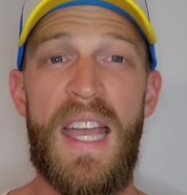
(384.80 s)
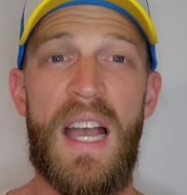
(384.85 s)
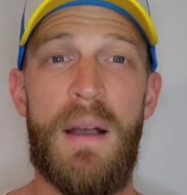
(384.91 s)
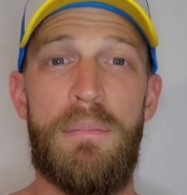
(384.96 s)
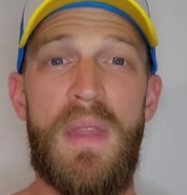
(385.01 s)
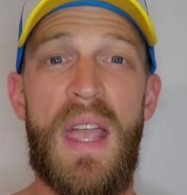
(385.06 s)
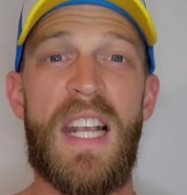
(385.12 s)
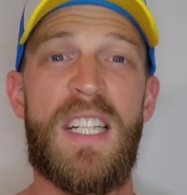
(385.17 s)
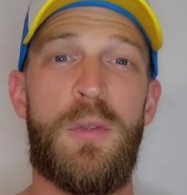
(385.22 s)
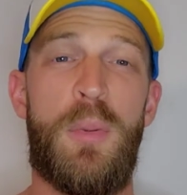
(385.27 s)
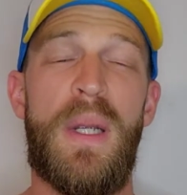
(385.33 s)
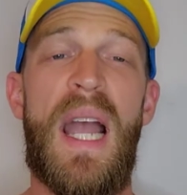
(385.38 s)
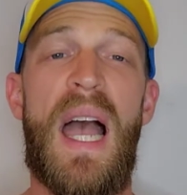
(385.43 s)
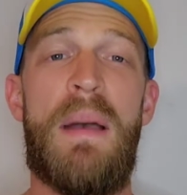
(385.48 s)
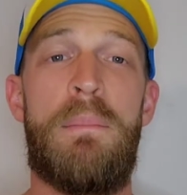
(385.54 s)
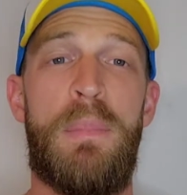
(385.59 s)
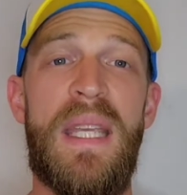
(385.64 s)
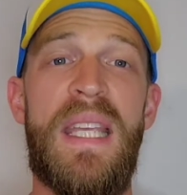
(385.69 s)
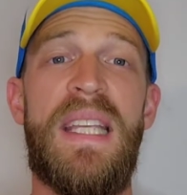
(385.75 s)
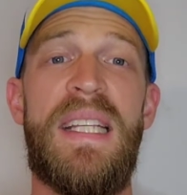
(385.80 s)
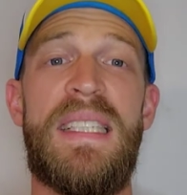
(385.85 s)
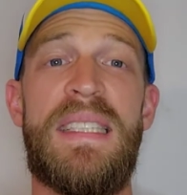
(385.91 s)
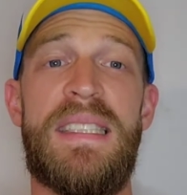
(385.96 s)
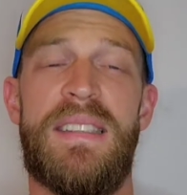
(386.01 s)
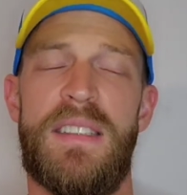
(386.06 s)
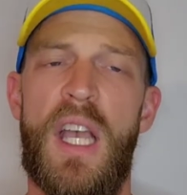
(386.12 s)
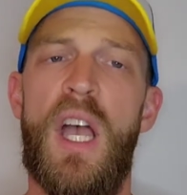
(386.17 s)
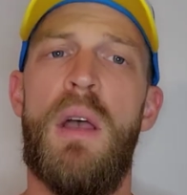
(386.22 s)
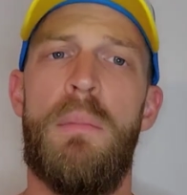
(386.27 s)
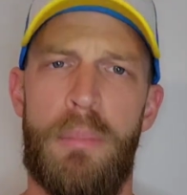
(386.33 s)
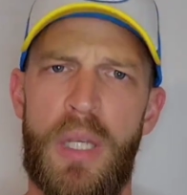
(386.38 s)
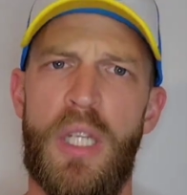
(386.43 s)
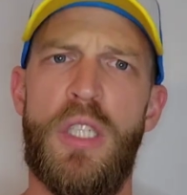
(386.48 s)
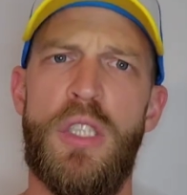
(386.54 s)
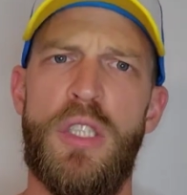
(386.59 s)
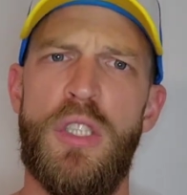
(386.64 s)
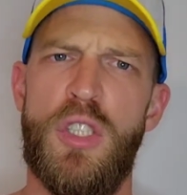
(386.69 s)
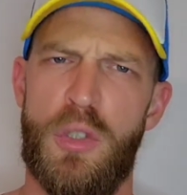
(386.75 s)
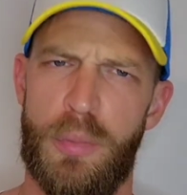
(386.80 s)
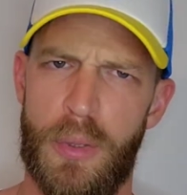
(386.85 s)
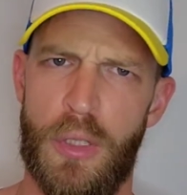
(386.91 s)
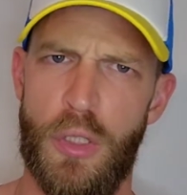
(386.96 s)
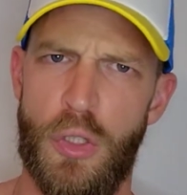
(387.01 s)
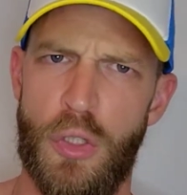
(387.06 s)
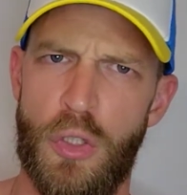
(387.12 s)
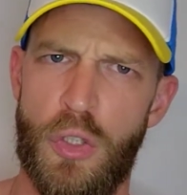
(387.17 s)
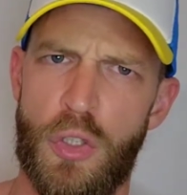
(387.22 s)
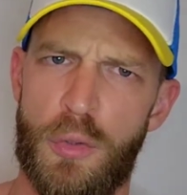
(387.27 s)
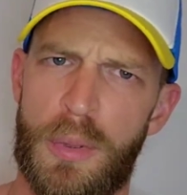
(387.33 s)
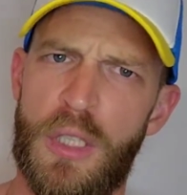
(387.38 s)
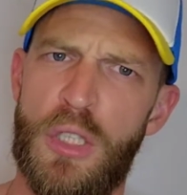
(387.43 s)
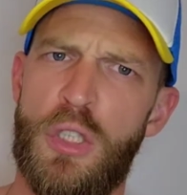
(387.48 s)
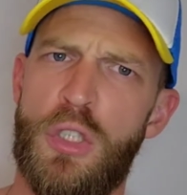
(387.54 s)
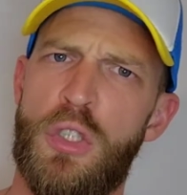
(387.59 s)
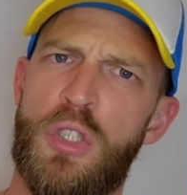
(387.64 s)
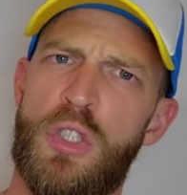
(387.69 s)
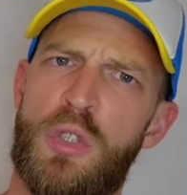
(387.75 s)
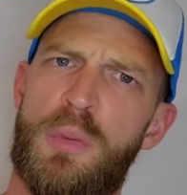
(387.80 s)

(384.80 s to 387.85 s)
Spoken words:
up next we got beans. Beans, beans, beans,